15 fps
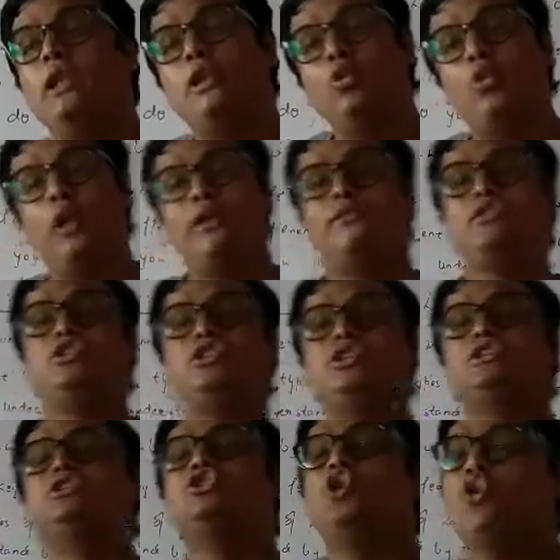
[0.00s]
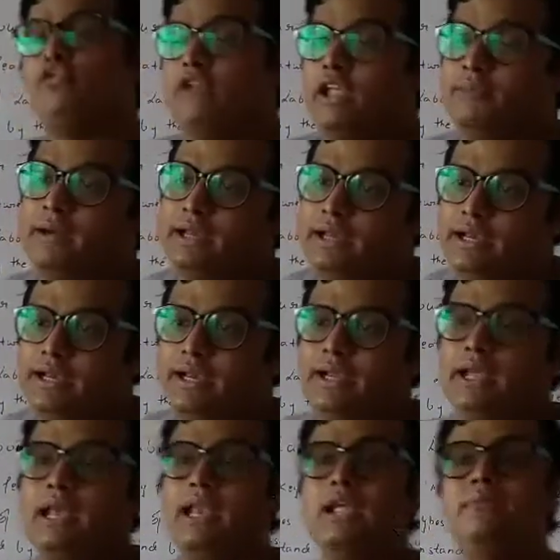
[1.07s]
low efficiency of labor in
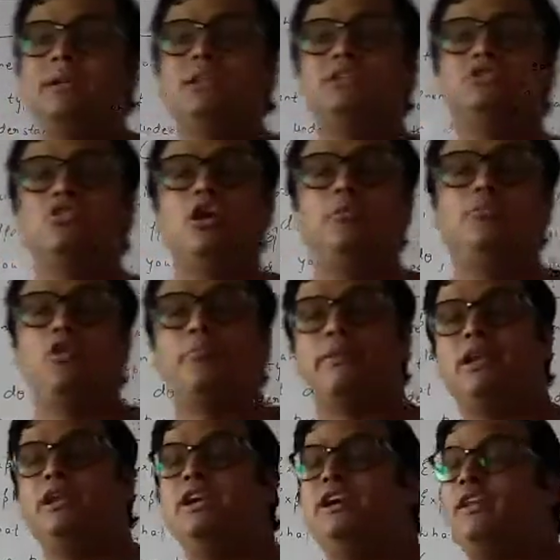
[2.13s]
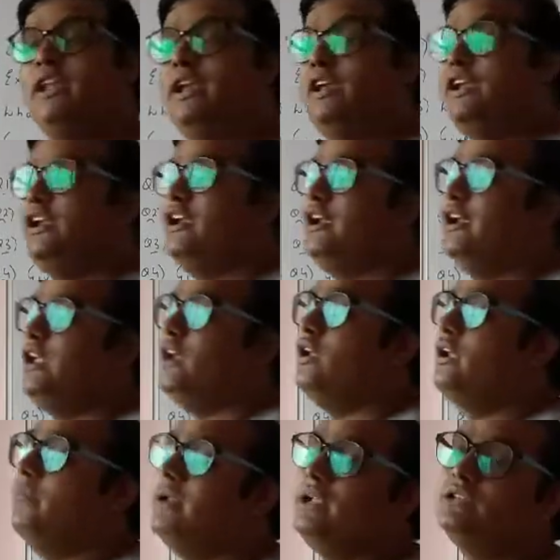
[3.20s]
India. Labor is not properly trained in India.
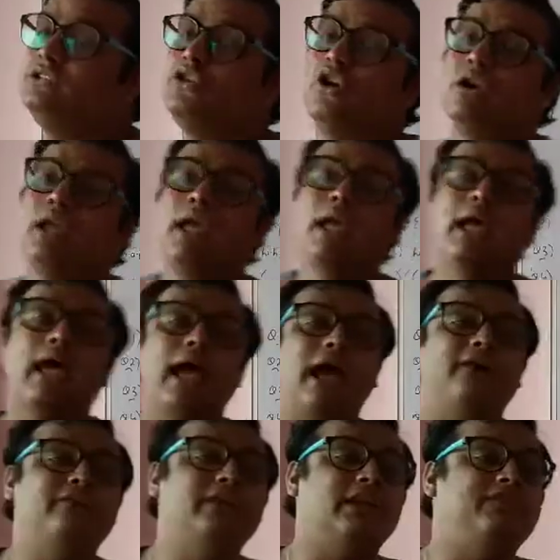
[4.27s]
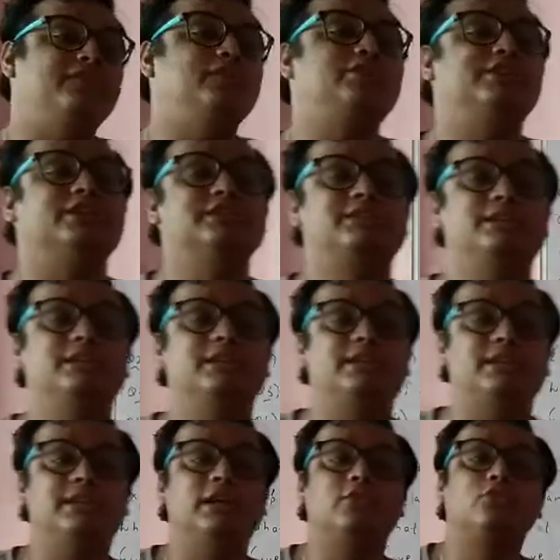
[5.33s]
Labor is not having efficiency in
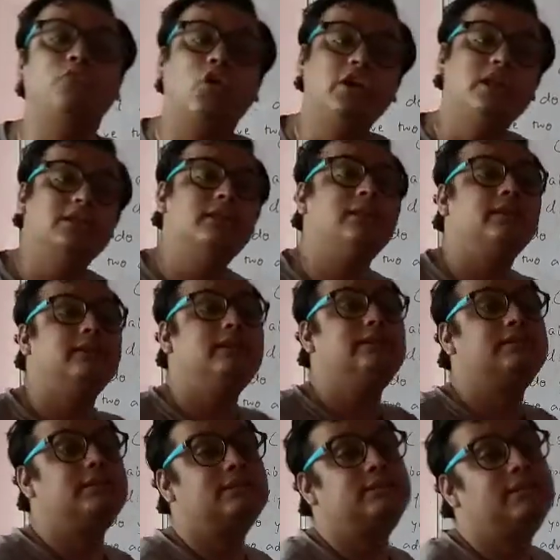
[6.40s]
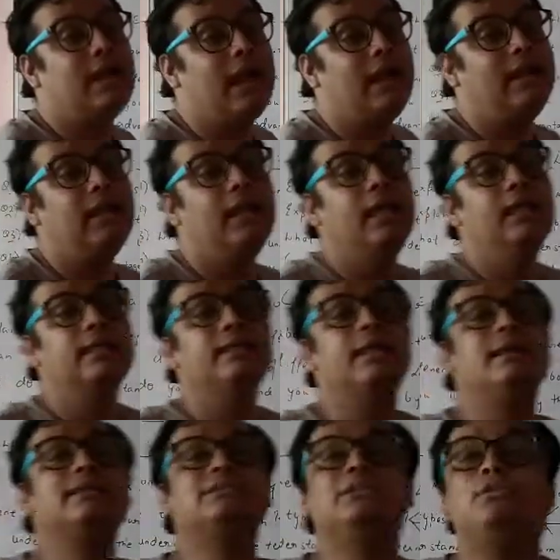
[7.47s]
India. So what are the reasons that
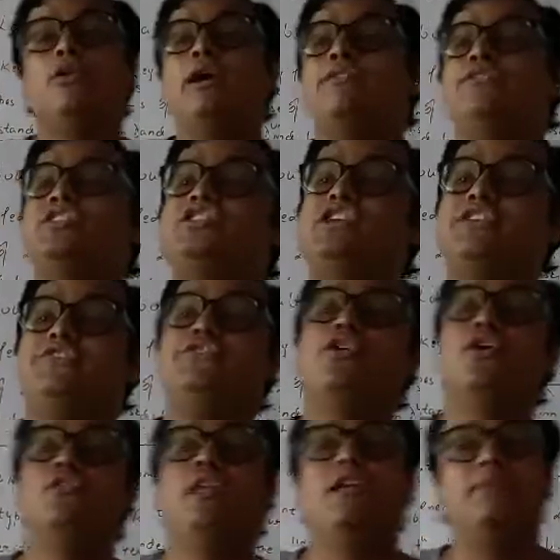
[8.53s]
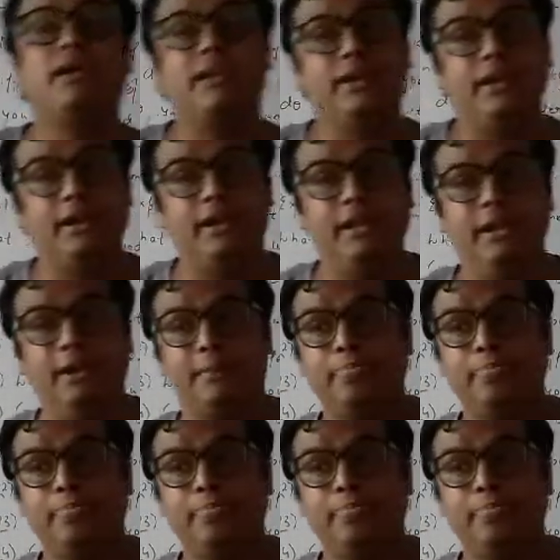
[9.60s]
there is low efficiency of labor in India?